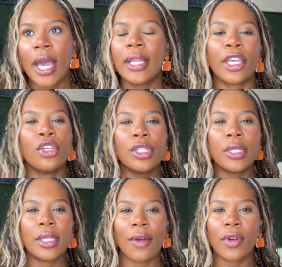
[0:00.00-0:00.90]
Like you
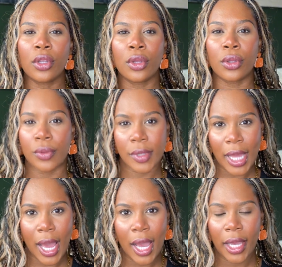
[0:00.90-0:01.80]
should never lose
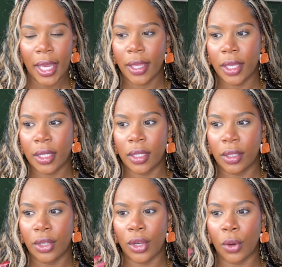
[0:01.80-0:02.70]
that
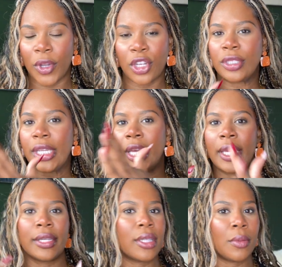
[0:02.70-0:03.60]
in, you know, when you're
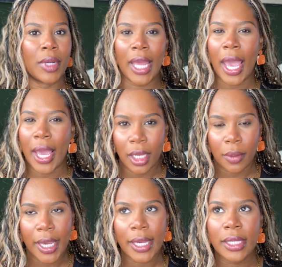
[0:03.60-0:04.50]
dating someone
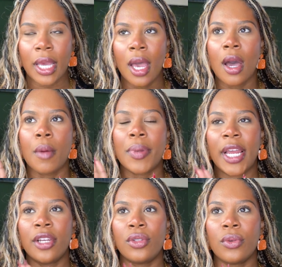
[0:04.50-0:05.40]
anyways. But
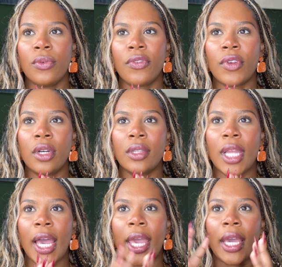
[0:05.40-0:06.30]
I do feel
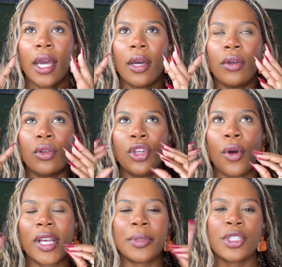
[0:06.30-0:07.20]
like, you
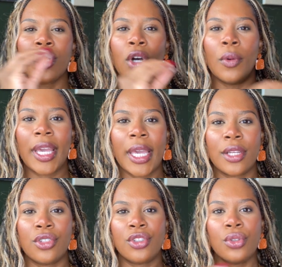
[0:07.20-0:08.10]
know, especially going
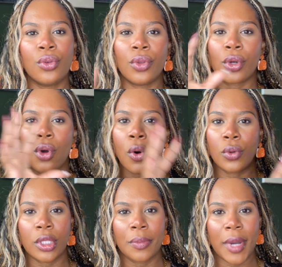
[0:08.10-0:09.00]
into the
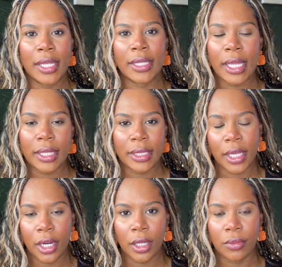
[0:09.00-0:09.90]
colder months, at least
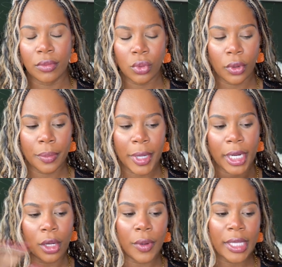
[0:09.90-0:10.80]
here in North
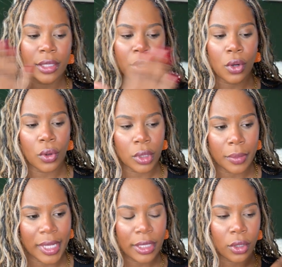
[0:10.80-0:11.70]
America, going into the colder
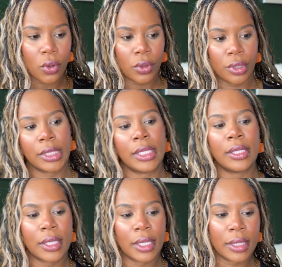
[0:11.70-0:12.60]
months, the colder
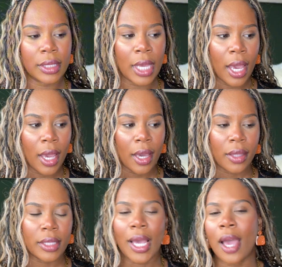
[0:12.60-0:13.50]
seasons,
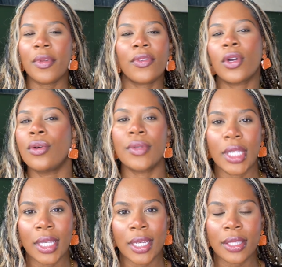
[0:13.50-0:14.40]
the time of
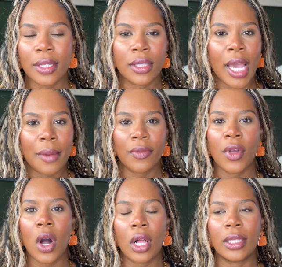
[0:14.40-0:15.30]
coziness, the time of
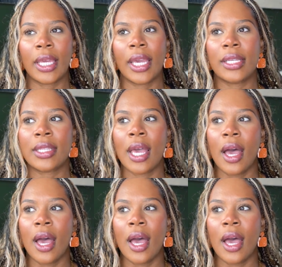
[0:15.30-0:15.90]
the holidays,